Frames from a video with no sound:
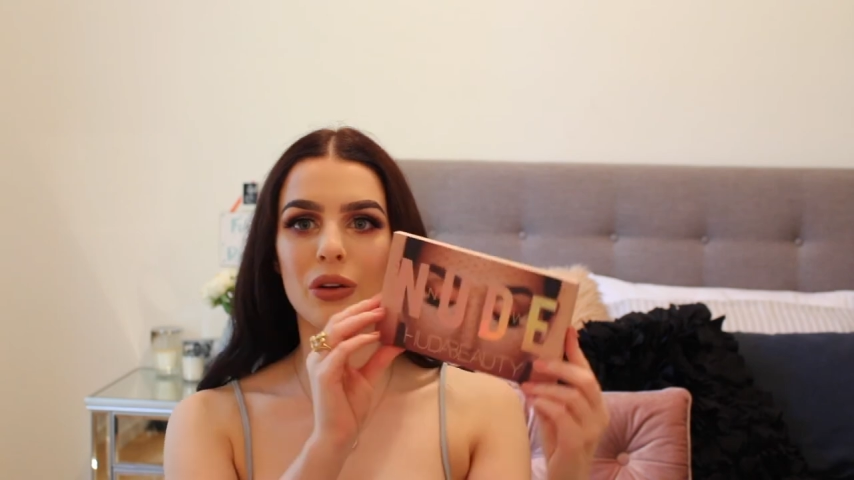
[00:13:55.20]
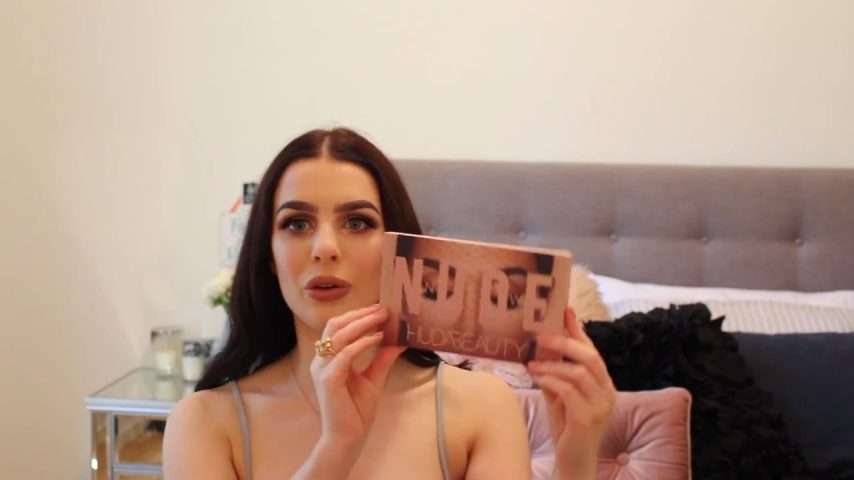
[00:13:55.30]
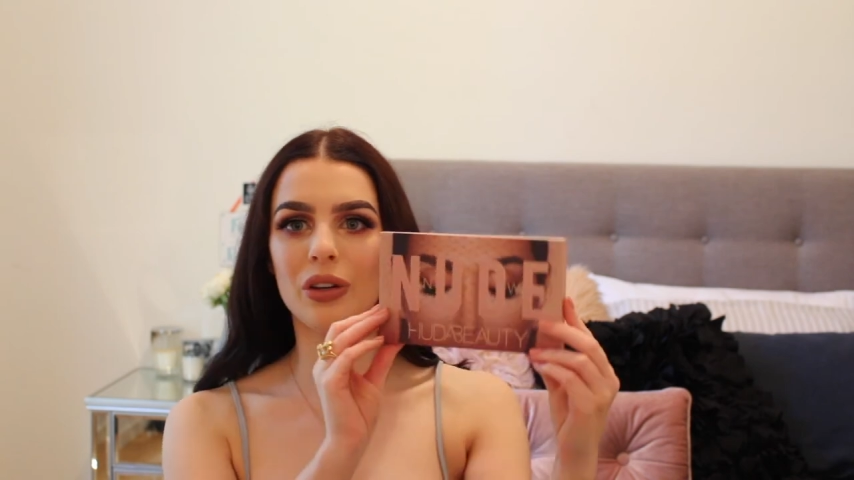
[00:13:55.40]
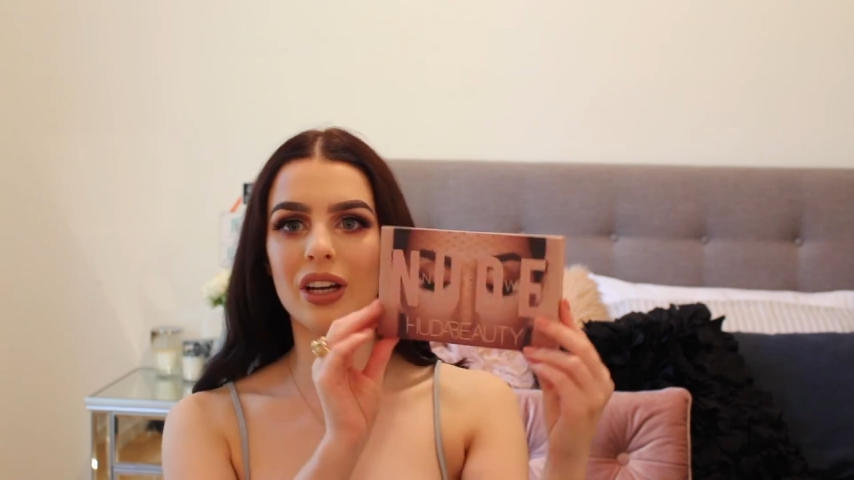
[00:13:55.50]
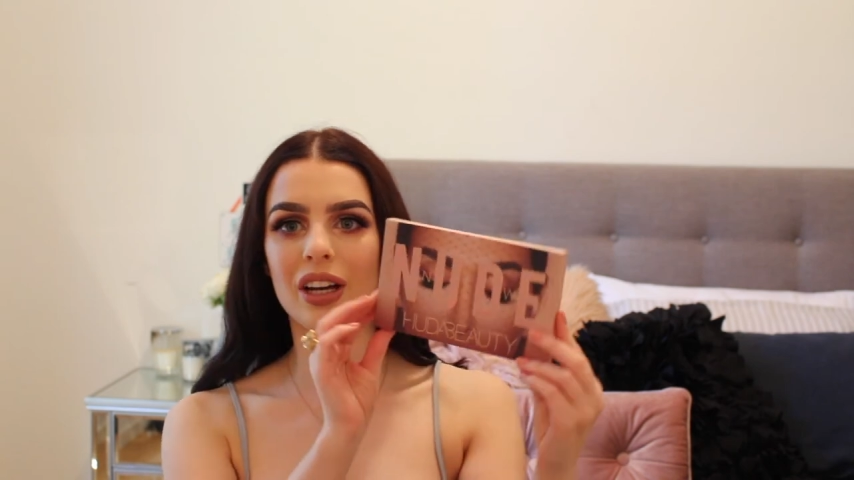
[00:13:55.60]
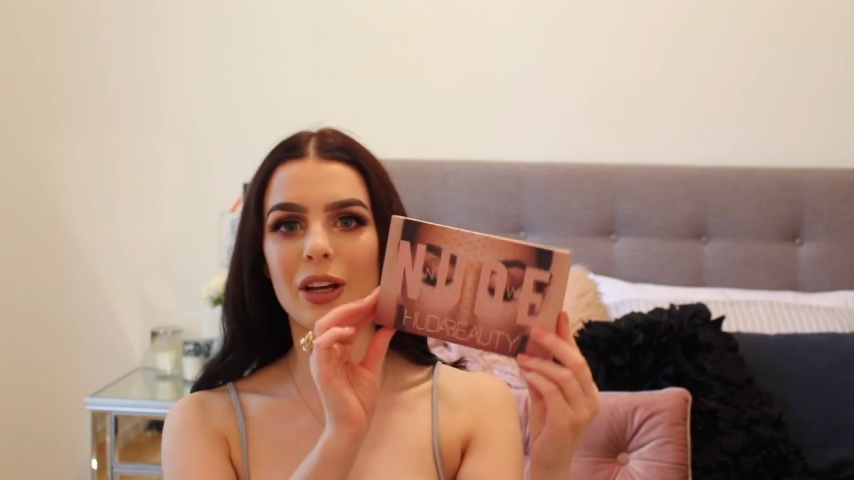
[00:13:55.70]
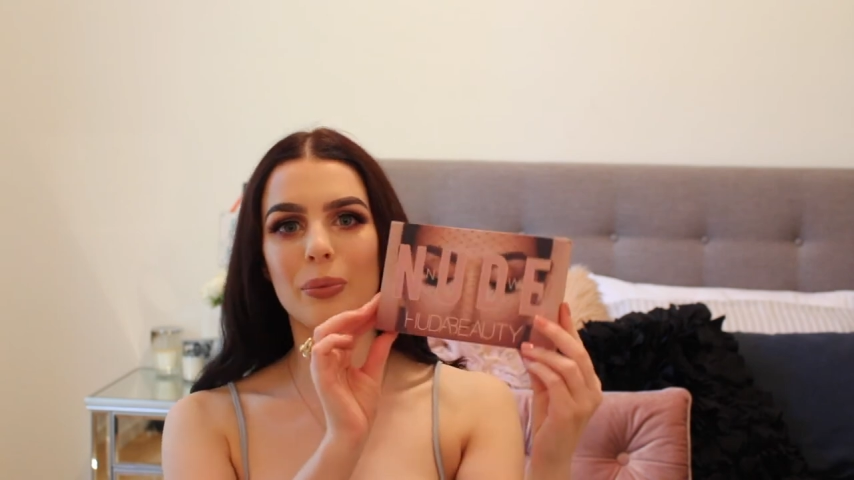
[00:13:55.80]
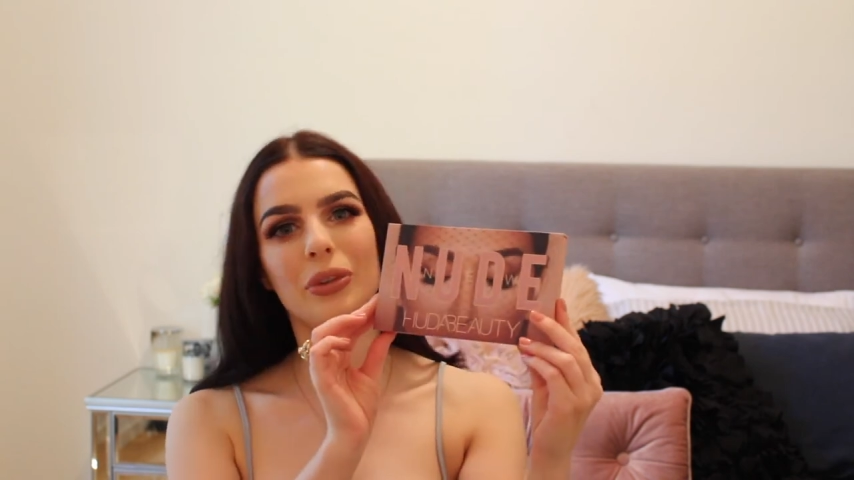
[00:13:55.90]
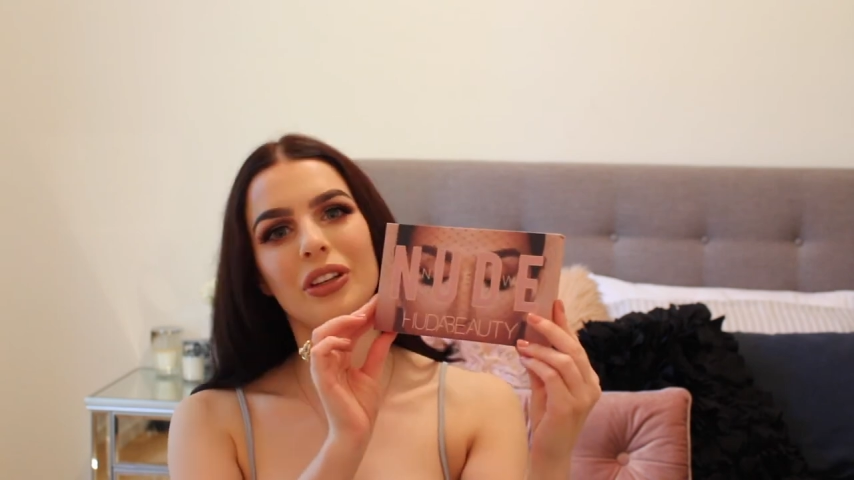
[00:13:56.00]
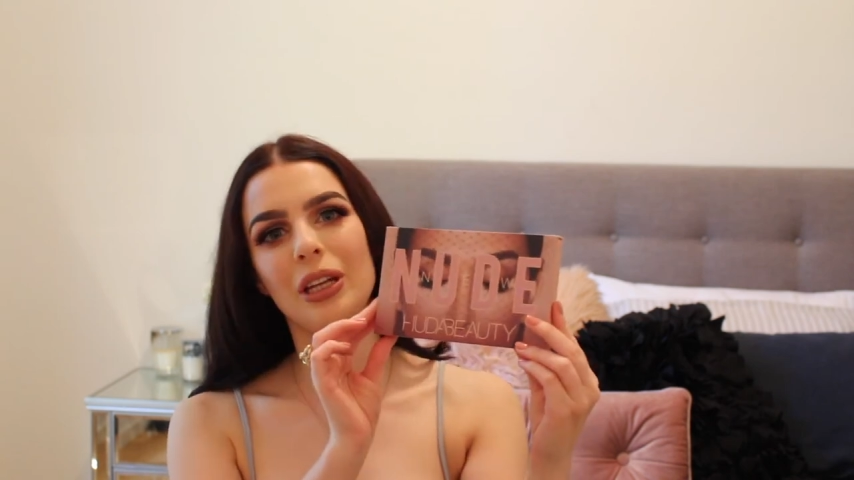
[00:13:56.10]

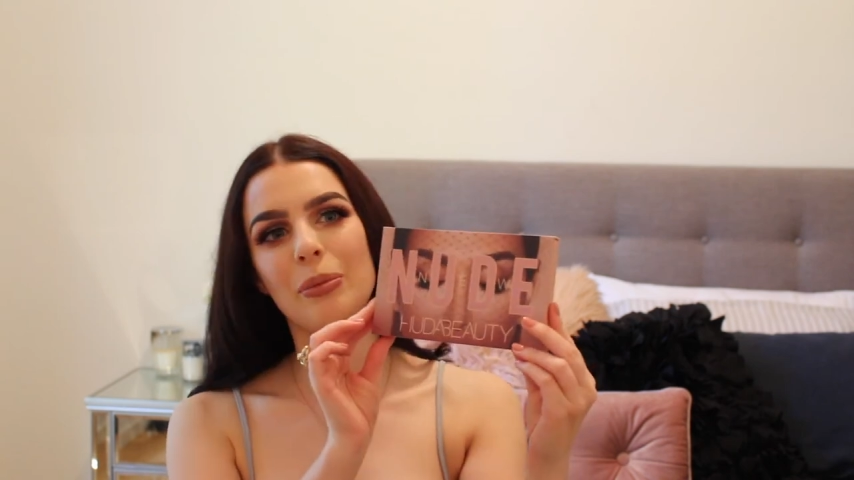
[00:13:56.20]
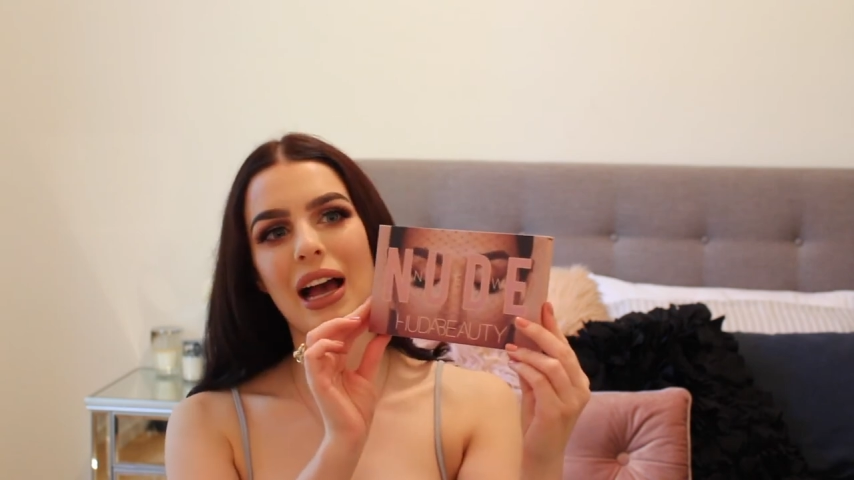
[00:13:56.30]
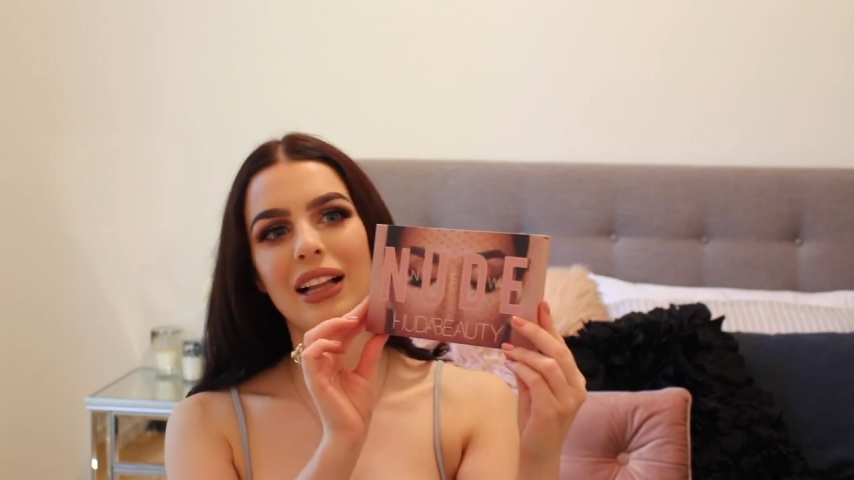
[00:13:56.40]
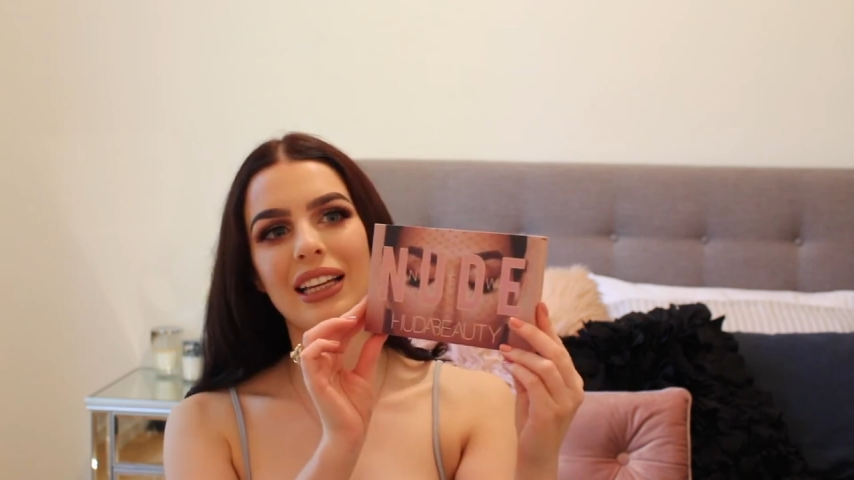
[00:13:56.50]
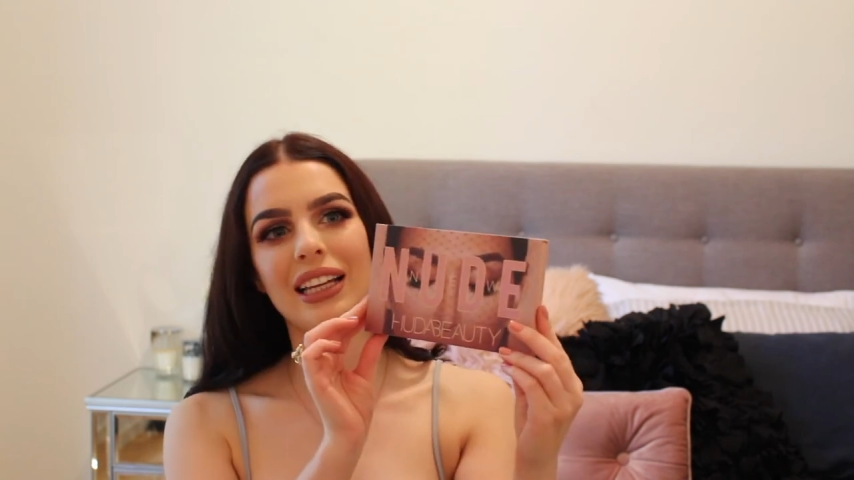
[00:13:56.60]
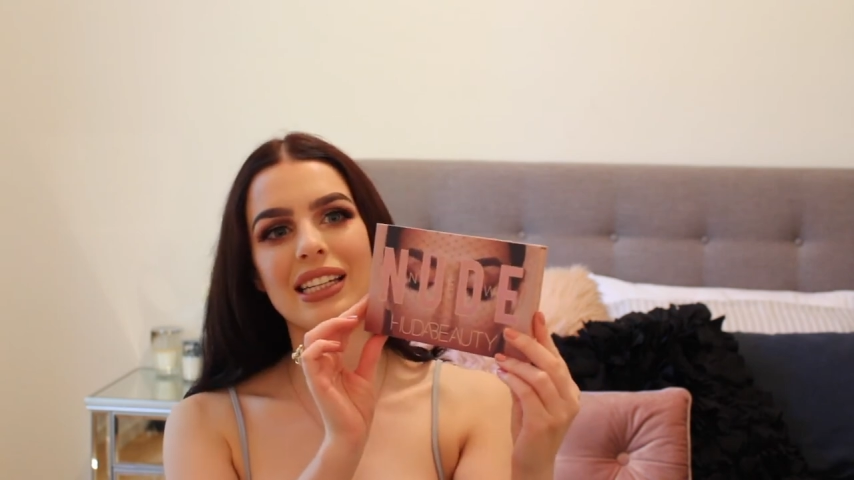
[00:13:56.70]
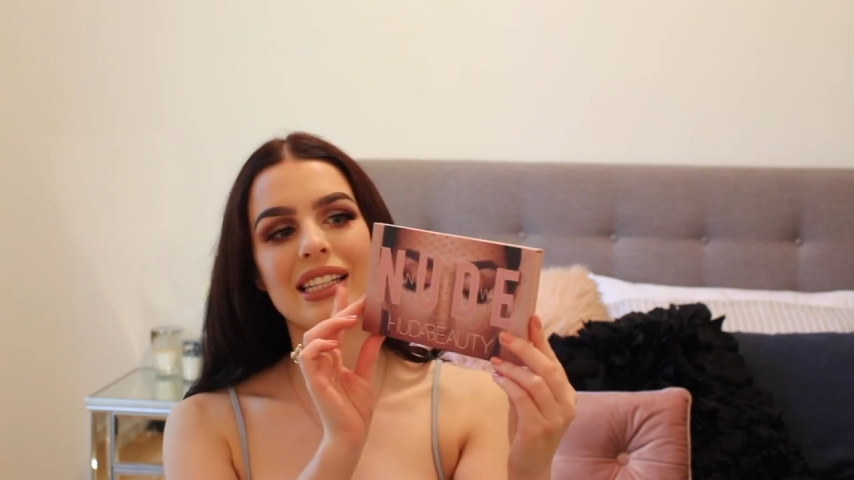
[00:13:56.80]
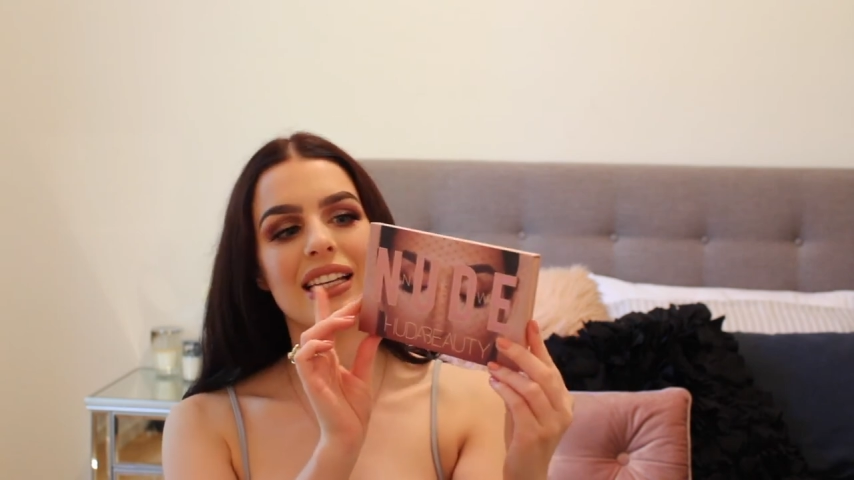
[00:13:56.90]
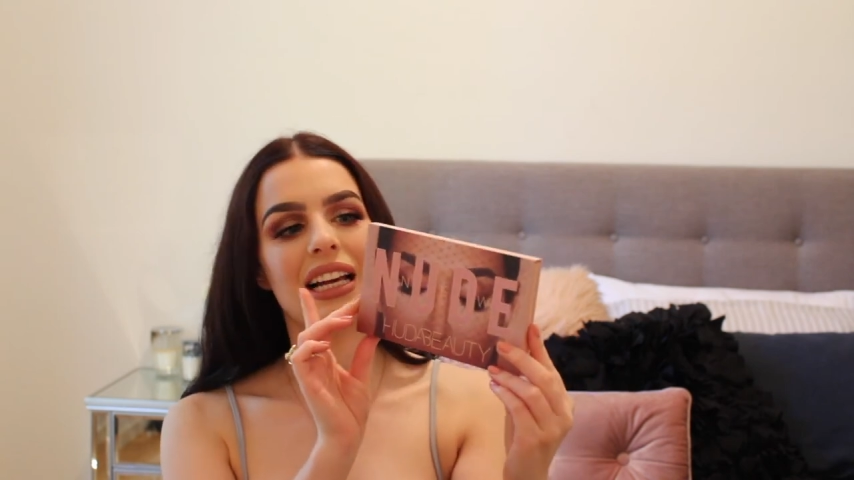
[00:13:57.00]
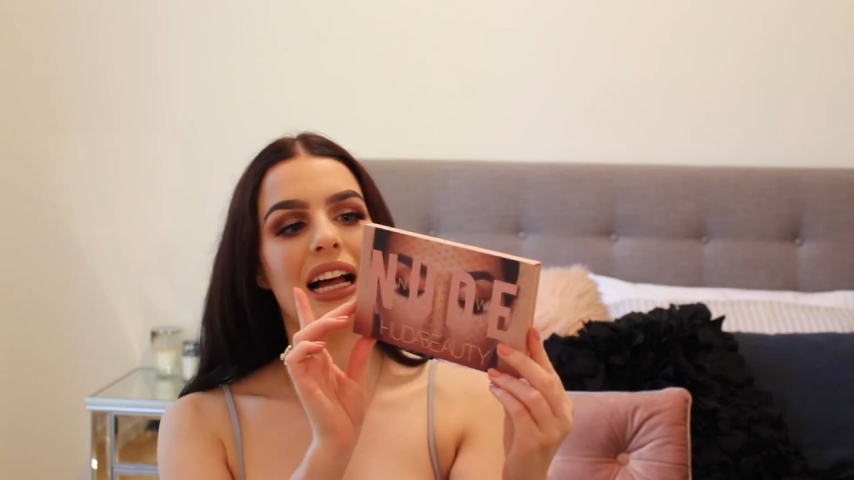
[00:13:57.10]
Huda Beauty Palette